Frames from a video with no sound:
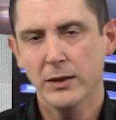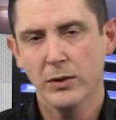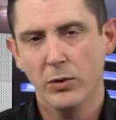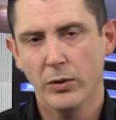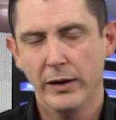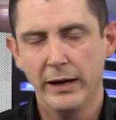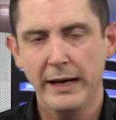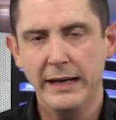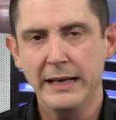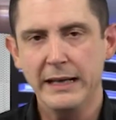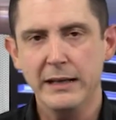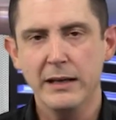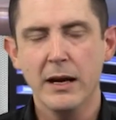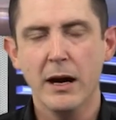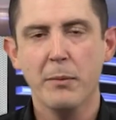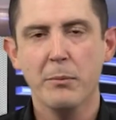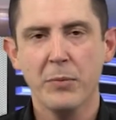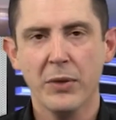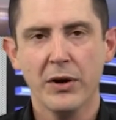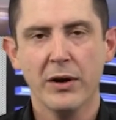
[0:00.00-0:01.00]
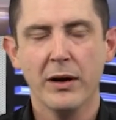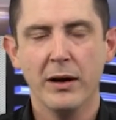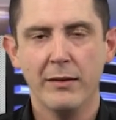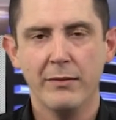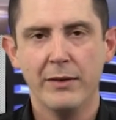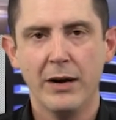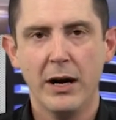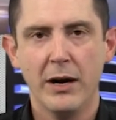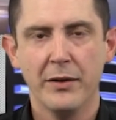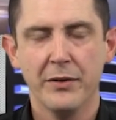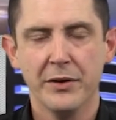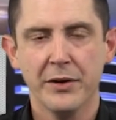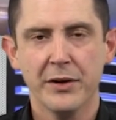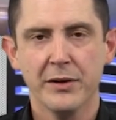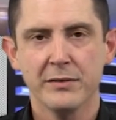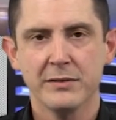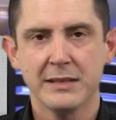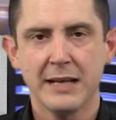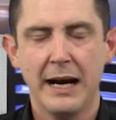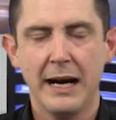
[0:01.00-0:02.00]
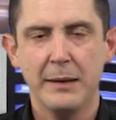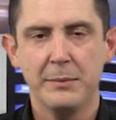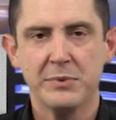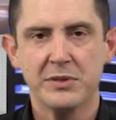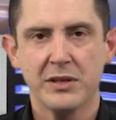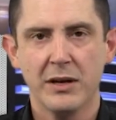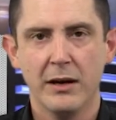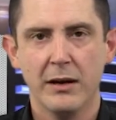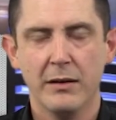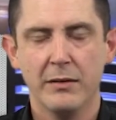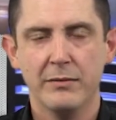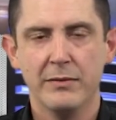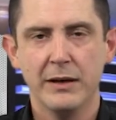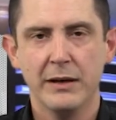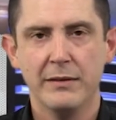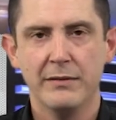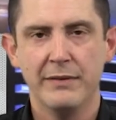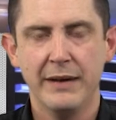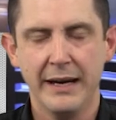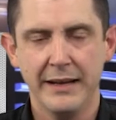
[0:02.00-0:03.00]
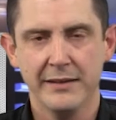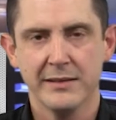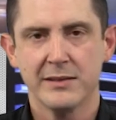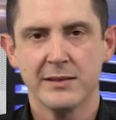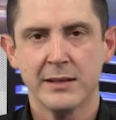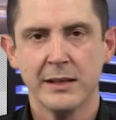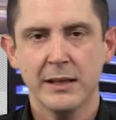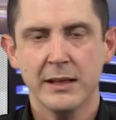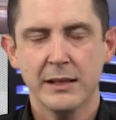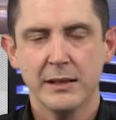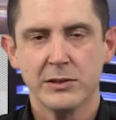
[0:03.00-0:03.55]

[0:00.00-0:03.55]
or any number of other types of events.